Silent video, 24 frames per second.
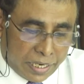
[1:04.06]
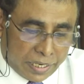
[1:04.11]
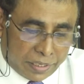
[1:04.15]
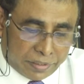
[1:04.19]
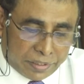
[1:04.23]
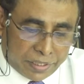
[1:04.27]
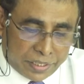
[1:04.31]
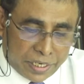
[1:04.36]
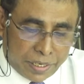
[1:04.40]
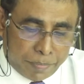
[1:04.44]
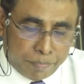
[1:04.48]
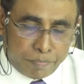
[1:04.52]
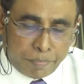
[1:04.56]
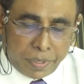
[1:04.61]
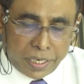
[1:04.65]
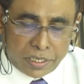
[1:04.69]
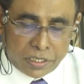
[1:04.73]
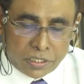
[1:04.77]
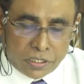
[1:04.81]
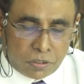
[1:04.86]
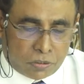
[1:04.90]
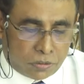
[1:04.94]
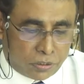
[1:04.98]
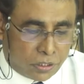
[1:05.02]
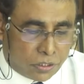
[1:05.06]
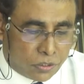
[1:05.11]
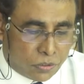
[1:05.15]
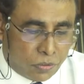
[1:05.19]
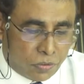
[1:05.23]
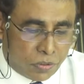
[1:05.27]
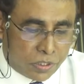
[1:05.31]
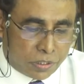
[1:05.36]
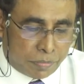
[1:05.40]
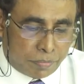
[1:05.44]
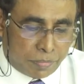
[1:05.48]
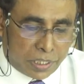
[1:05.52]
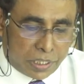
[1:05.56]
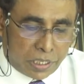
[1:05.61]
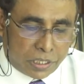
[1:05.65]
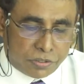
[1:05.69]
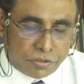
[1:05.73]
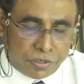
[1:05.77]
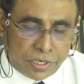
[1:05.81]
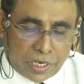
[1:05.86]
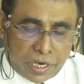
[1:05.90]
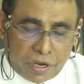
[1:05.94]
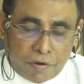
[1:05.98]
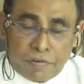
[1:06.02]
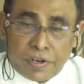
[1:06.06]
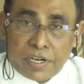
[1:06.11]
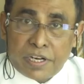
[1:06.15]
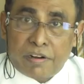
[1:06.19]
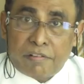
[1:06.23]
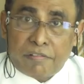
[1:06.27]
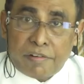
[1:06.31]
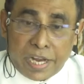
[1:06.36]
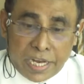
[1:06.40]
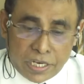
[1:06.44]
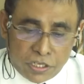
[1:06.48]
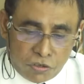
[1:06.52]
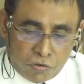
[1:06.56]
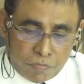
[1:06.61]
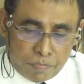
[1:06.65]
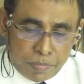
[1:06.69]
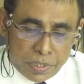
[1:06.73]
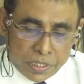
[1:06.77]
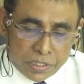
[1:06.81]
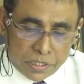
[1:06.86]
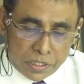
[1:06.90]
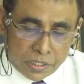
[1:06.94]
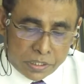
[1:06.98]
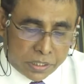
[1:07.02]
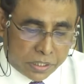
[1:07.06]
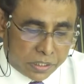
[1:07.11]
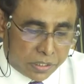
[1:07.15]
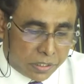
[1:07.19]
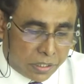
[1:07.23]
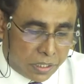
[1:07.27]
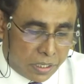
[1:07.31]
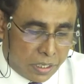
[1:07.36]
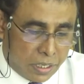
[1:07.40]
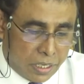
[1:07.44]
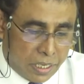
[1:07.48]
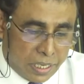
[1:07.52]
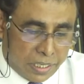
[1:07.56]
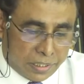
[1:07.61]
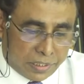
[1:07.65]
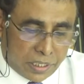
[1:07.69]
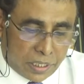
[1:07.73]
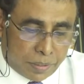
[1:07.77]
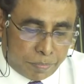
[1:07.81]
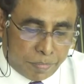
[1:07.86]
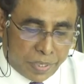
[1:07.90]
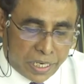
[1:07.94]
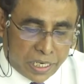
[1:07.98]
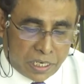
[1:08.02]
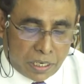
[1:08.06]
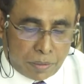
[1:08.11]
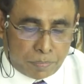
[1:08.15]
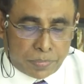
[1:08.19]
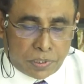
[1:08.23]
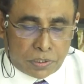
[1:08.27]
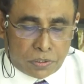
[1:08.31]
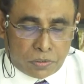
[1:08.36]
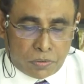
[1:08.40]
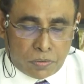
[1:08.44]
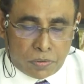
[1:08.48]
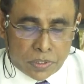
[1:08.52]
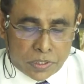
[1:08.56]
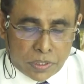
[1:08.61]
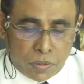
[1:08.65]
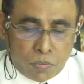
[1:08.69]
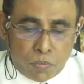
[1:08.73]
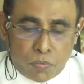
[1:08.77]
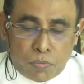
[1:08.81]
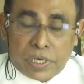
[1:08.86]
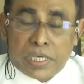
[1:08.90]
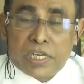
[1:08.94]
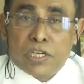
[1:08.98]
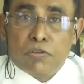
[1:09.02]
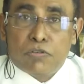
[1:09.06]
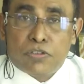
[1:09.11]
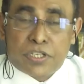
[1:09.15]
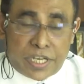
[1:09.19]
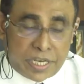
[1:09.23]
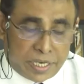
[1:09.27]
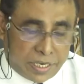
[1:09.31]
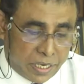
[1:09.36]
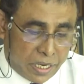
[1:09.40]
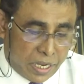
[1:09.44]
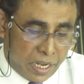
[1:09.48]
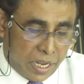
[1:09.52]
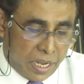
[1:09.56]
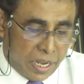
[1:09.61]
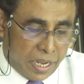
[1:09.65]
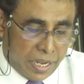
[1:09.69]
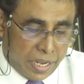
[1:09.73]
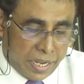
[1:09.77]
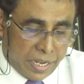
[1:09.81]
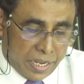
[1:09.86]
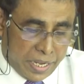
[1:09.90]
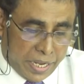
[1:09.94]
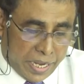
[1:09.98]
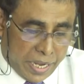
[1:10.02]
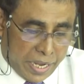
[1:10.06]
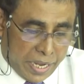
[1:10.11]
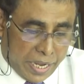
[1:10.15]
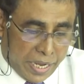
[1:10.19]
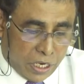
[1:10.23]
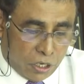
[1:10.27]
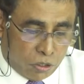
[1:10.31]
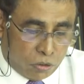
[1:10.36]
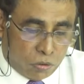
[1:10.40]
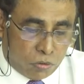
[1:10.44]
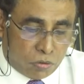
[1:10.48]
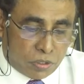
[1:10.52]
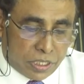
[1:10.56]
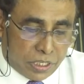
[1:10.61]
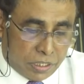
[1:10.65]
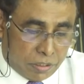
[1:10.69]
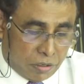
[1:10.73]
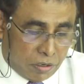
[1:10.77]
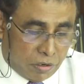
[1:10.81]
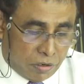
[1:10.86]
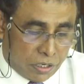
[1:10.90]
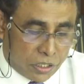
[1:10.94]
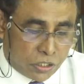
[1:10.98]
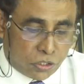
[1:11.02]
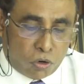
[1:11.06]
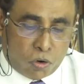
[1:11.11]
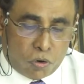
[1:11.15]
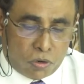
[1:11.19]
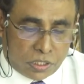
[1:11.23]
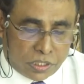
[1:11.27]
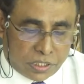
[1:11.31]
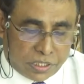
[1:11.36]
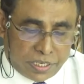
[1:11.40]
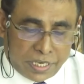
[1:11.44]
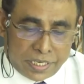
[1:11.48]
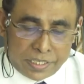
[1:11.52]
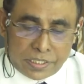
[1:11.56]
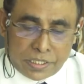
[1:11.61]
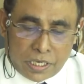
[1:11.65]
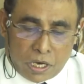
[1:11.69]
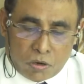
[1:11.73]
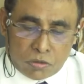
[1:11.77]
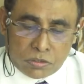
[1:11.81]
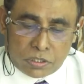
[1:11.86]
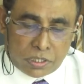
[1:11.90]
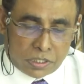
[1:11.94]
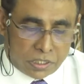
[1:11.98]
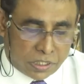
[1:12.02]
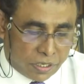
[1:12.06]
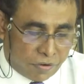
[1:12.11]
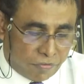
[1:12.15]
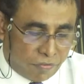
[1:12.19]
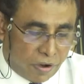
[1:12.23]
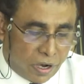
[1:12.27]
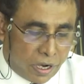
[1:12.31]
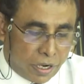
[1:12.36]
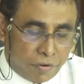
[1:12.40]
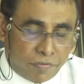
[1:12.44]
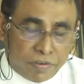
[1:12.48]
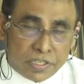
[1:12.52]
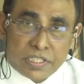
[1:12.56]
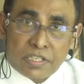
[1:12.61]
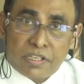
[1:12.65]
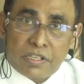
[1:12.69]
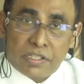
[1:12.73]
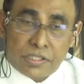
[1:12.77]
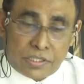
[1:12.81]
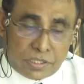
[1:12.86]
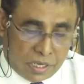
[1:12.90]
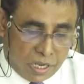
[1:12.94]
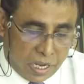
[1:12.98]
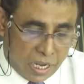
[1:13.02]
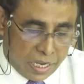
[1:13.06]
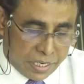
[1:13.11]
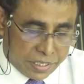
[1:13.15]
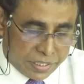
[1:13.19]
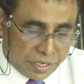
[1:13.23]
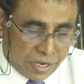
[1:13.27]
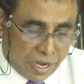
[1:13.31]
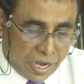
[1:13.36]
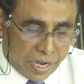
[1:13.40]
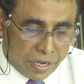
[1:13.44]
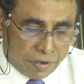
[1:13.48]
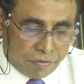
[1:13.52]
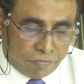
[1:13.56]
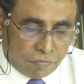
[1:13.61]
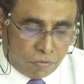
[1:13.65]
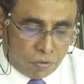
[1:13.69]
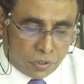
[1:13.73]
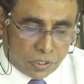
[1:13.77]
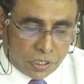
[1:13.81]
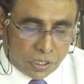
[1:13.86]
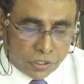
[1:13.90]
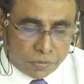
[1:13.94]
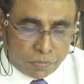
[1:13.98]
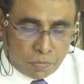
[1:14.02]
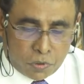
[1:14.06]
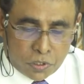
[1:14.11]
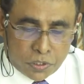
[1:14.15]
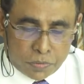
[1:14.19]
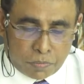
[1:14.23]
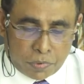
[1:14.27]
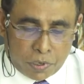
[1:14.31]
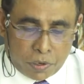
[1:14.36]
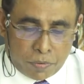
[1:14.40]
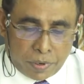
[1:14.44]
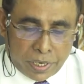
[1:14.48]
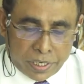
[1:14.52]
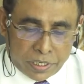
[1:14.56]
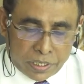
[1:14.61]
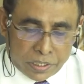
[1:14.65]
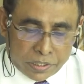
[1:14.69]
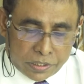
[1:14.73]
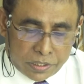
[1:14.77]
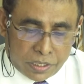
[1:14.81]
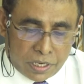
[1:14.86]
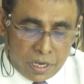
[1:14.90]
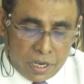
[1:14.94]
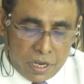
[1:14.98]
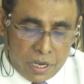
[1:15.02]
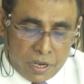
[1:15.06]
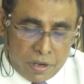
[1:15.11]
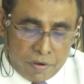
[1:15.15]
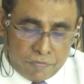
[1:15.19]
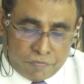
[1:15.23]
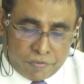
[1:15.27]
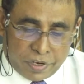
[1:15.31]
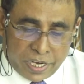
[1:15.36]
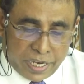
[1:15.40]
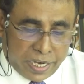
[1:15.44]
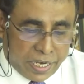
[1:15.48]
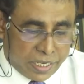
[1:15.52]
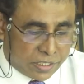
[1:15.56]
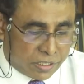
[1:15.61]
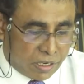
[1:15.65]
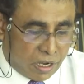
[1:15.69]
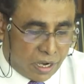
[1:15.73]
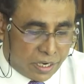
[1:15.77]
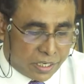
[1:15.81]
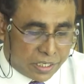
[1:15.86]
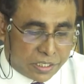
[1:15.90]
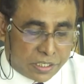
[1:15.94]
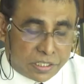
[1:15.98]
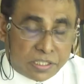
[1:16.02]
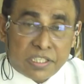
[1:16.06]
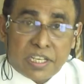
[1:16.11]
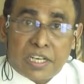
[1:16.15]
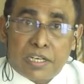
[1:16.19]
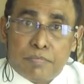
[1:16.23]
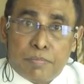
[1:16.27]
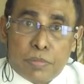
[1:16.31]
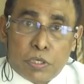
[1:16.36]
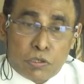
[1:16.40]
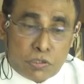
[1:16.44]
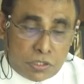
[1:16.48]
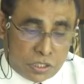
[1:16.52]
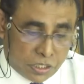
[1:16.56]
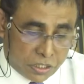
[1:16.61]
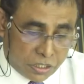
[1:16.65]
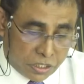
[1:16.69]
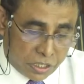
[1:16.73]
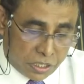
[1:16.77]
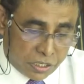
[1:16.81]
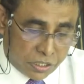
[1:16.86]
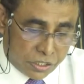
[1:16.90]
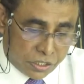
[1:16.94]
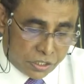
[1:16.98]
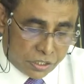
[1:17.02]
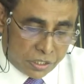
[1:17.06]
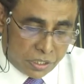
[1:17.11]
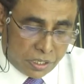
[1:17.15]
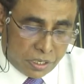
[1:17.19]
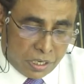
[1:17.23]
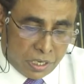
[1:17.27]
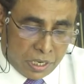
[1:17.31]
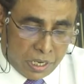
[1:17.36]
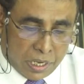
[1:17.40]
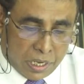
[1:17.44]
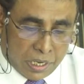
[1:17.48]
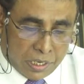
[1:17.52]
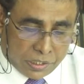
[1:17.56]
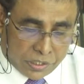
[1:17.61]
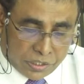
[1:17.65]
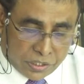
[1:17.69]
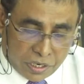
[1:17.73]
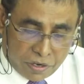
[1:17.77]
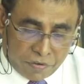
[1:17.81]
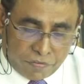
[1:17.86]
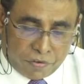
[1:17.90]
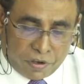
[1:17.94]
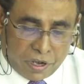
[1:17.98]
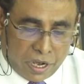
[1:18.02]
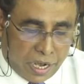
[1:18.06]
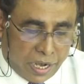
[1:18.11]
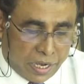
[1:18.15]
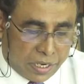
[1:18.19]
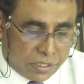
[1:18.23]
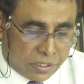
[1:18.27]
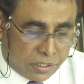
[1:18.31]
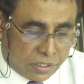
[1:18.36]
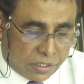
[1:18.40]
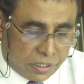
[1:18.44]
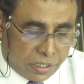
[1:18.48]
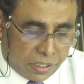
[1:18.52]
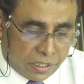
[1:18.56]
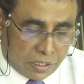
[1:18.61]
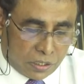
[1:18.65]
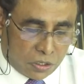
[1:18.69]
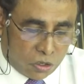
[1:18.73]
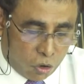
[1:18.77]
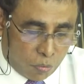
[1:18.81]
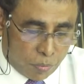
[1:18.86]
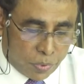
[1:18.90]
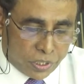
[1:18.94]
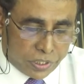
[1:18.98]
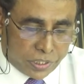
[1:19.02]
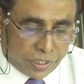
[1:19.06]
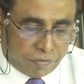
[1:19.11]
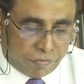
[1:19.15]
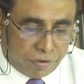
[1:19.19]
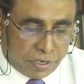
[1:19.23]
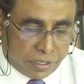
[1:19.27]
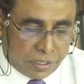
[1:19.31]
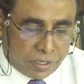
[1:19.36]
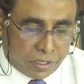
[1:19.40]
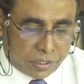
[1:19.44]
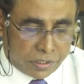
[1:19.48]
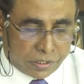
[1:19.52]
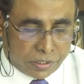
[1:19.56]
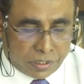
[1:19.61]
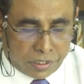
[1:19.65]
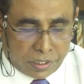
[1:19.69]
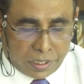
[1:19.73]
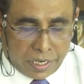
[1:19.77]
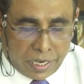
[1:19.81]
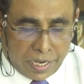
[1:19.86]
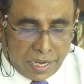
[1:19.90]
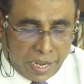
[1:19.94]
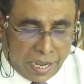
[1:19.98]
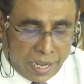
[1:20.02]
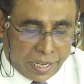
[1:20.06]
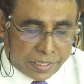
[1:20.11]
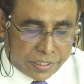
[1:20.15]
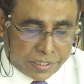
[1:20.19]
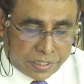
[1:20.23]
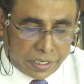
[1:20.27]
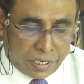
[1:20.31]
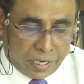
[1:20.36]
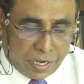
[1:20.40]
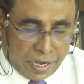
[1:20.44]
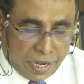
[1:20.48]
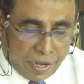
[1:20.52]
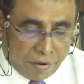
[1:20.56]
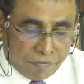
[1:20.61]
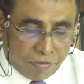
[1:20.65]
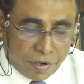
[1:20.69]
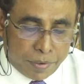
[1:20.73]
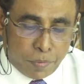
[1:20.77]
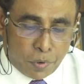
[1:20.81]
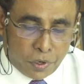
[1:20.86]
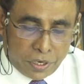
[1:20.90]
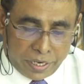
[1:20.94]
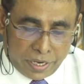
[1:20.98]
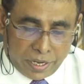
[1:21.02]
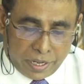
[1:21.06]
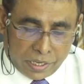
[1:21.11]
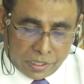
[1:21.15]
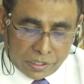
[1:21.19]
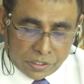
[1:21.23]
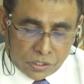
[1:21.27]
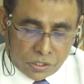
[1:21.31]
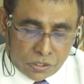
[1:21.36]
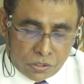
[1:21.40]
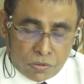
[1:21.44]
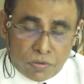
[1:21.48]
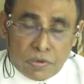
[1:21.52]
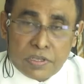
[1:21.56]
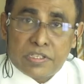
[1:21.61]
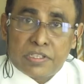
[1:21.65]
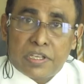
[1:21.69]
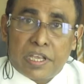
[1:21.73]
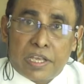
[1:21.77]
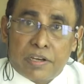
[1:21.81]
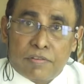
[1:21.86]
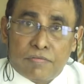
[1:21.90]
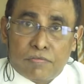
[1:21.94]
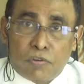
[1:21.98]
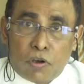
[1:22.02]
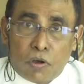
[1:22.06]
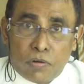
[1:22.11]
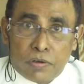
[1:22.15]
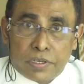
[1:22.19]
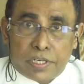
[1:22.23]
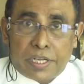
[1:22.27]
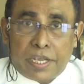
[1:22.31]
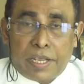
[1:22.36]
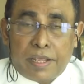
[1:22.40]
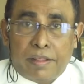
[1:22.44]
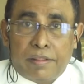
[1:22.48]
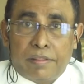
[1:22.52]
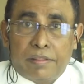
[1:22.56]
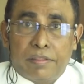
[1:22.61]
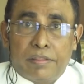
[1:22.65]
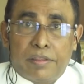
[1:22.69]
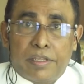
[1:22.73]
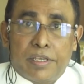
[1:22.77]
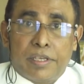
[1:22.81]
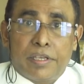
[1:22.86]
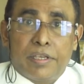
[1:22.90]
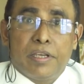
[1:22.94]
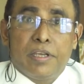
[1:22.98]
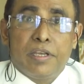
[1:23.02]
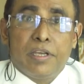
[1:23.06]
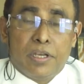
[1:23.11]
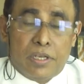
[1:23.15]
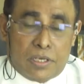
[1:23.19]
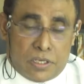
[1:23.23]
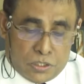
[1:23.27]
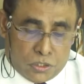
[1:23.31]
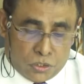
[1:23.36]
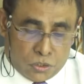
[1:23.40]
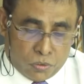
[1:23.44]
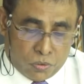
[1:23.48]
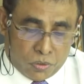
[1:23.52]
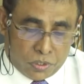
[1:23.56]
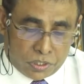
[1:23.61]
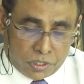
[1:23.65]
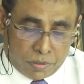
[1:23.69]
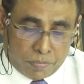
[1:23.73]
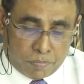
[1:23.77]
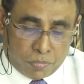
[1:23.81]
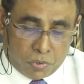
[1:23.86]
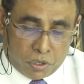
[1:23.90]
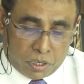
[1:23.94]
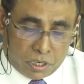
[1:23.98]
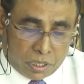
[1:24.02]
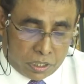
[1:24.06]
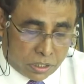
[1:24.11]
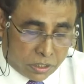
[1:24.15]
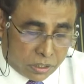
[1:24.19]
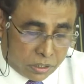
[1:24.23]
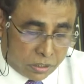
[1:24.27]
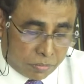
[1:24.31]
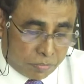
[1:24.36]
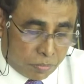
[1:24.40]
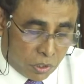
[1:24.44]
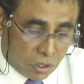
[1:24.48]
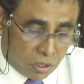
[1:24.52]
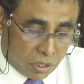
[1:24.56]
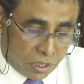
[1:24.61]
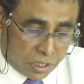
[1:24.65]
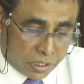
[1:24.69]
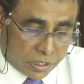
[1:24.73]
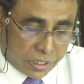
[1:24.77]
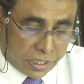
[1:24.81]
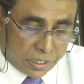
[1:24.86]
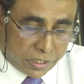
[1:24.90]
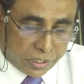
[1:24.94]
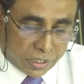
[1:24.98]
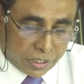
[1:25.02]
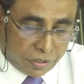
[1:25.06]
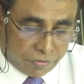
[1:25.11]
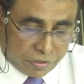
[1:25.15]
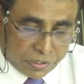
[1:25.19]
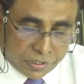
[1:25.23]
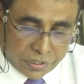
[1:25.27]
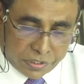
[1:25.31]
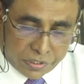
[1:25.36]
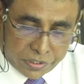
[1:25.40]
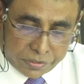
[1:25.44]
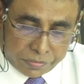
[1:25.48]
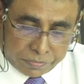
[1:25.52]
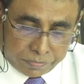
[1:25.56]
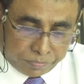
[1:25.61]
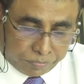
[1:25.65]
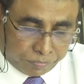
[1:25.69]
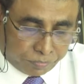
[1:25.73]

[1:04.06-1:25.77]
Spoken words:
at the impacts on the tourism industry, covering a range of businesses that make up the tourism value chain, including resorts, guest houses, safari vessels, dive, water sports providers, freelance artists and musicians, surf guides, community vendors, and everybody else who is involved in the tourism products and services.